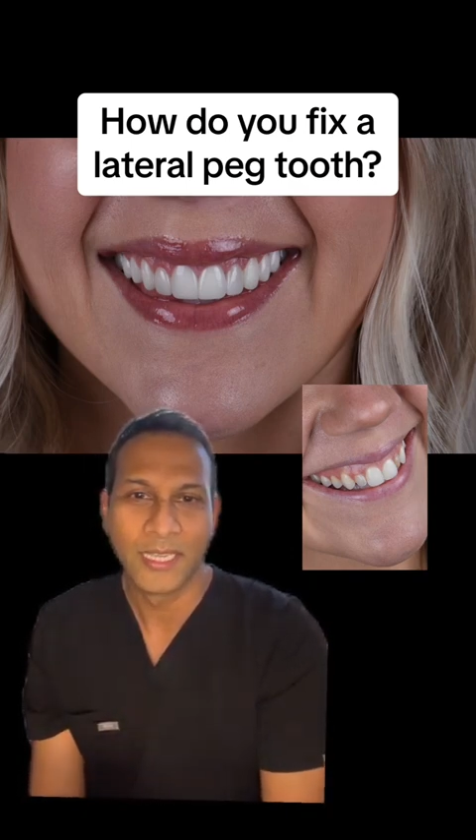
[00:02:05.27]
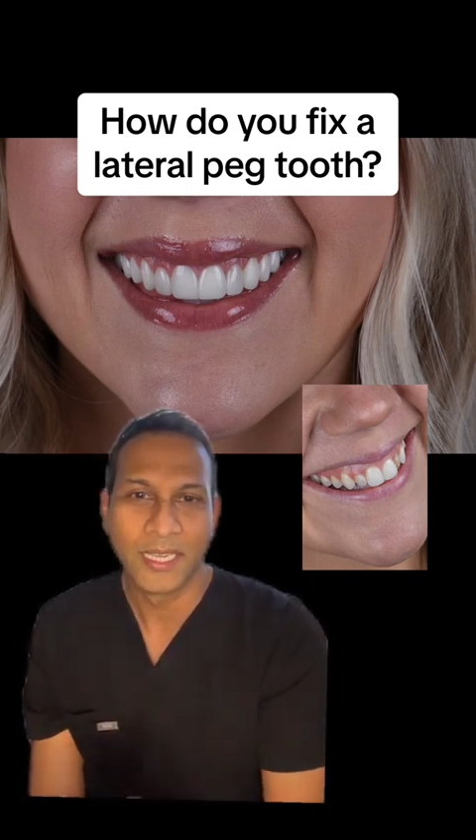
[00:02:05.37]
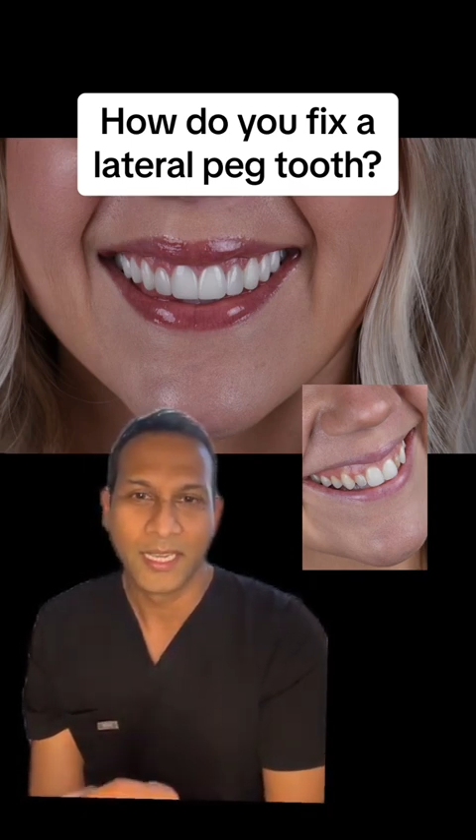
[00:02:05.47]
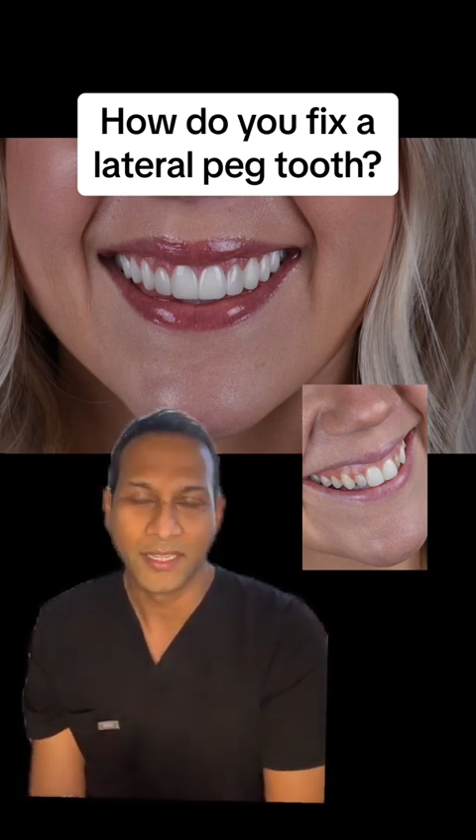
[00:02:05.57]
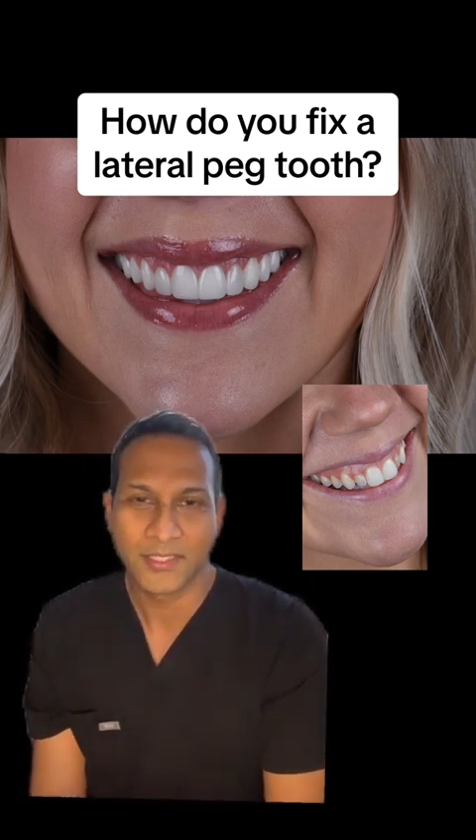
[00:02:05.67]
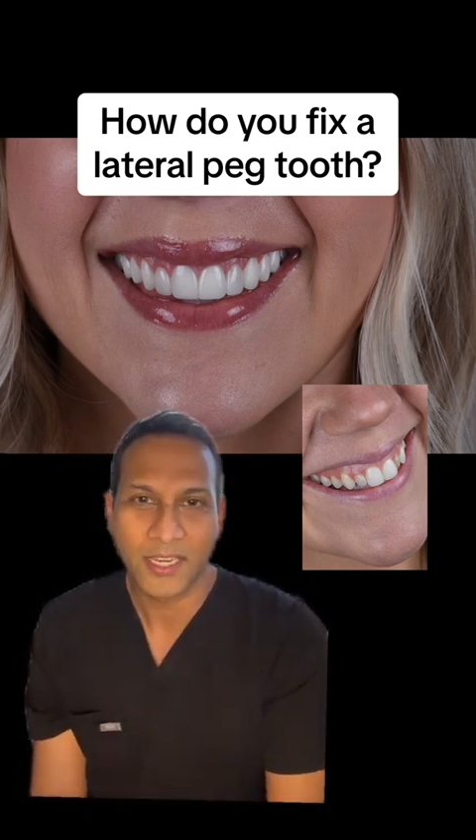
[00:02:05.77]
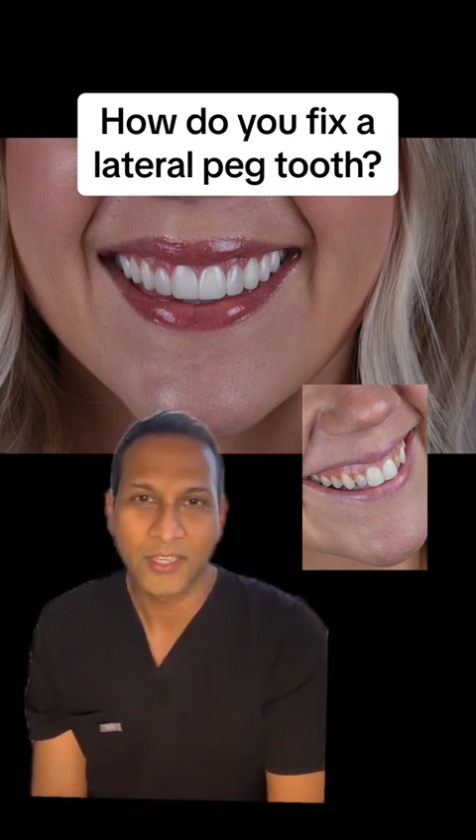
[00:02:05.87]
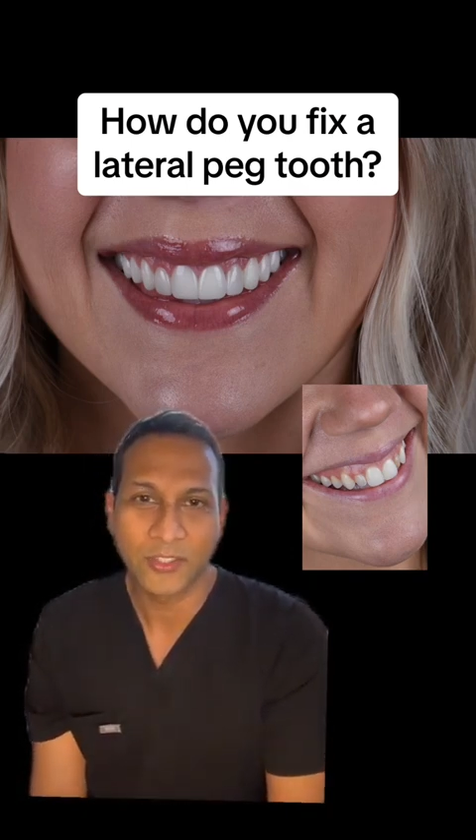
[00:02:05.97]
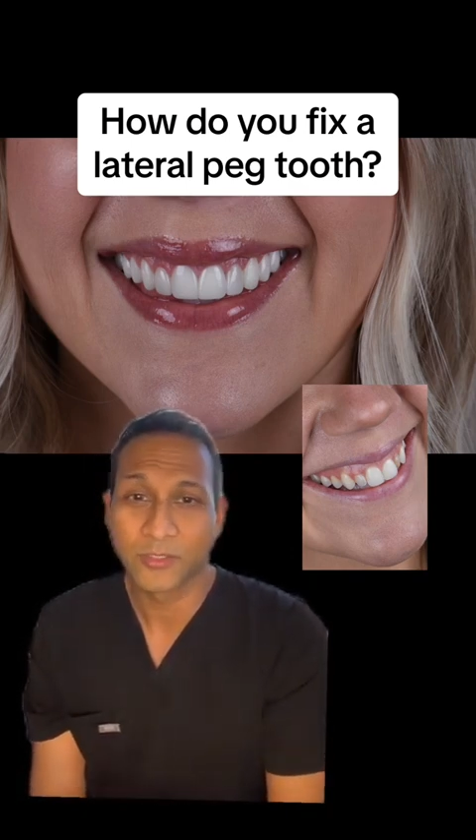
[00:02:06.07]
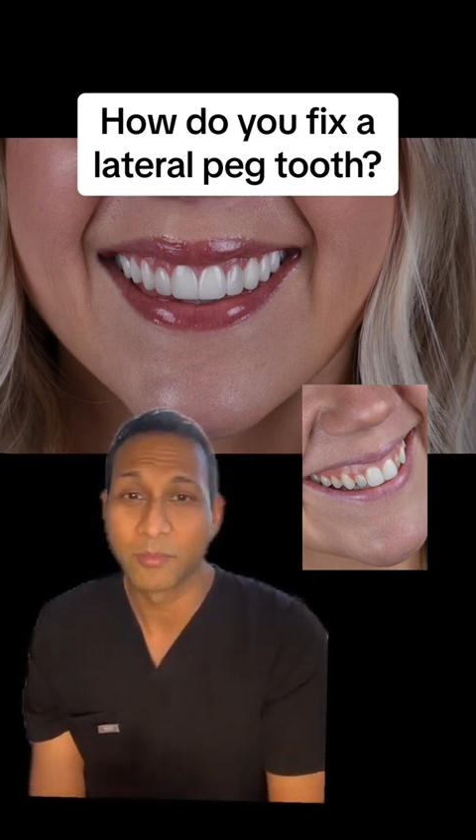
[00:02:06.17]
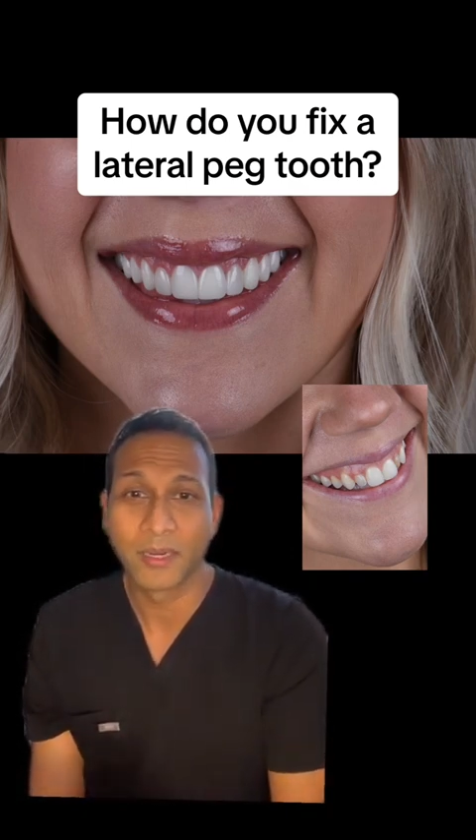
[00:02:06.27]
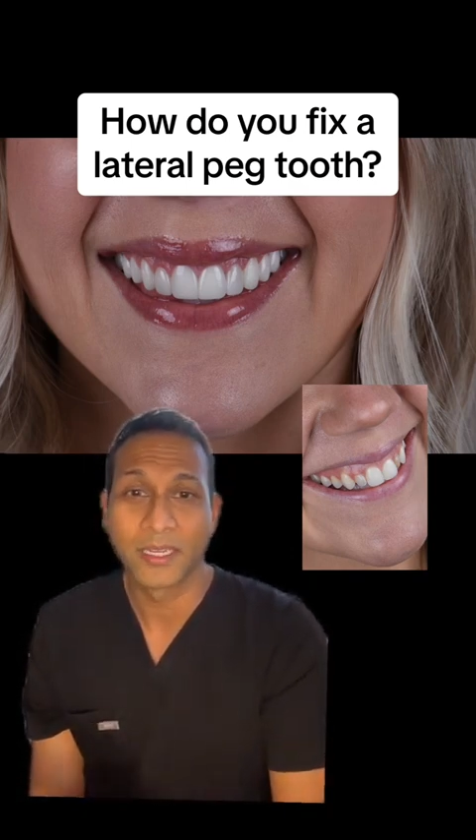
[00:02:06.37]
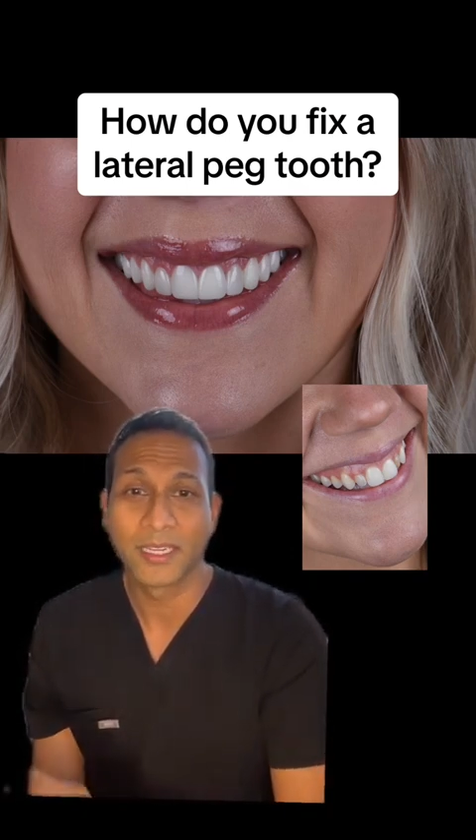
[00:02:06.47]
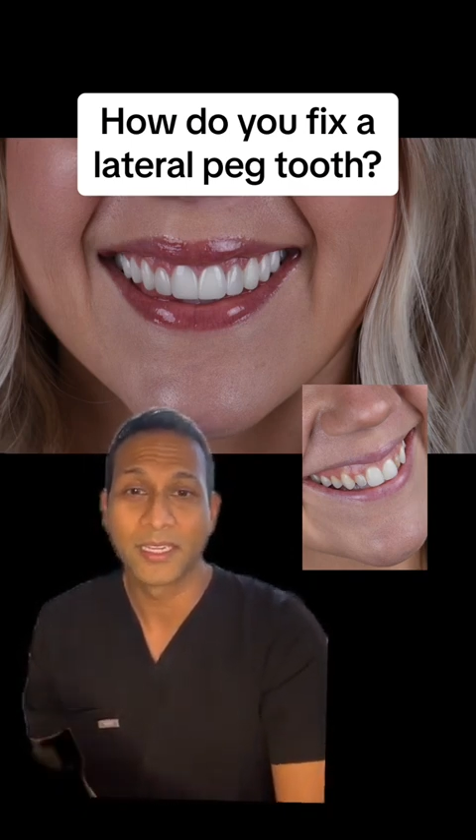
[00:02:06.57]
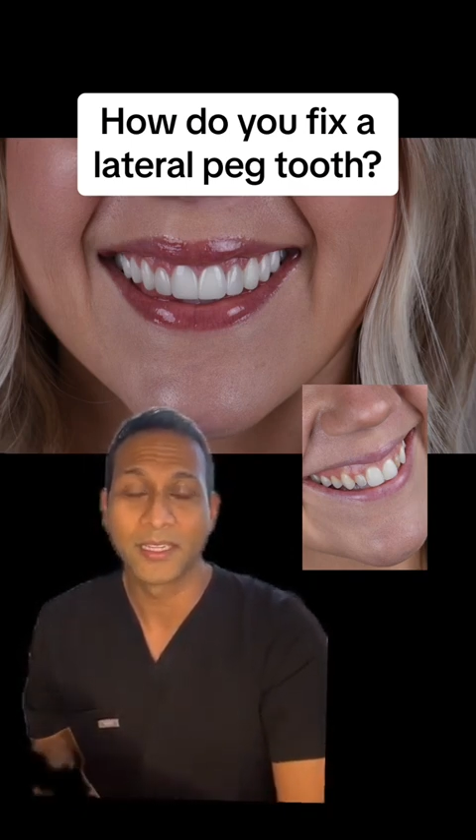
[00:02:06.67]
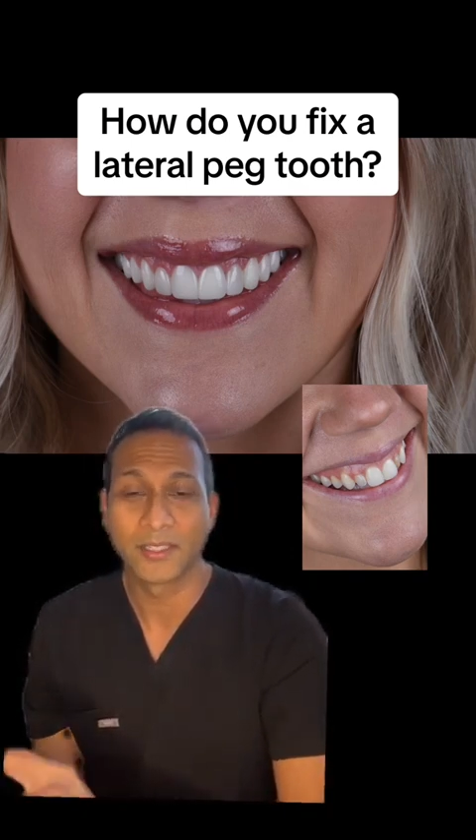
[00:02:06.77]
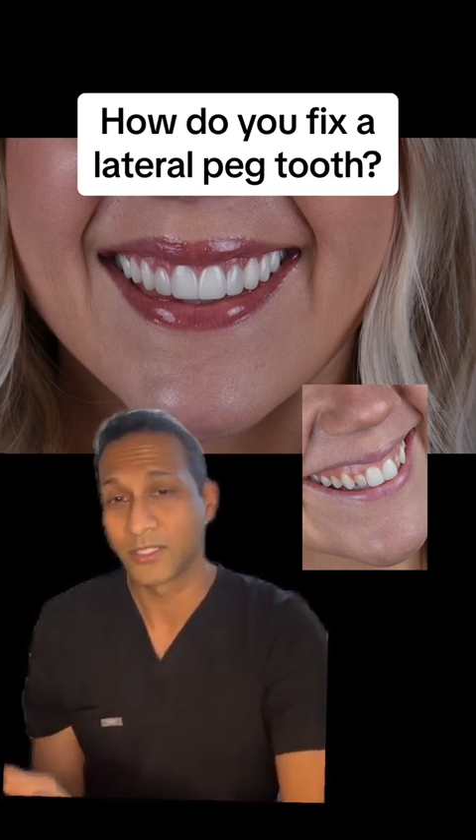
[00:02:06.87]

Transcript: incisors, but to